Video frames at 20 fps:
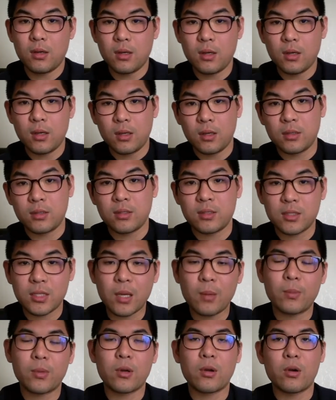a
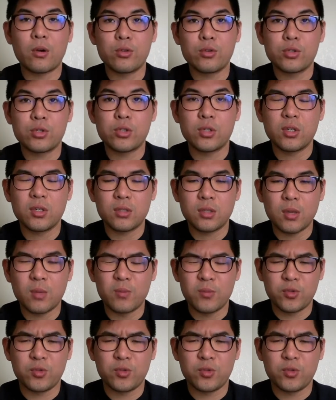subconscious um,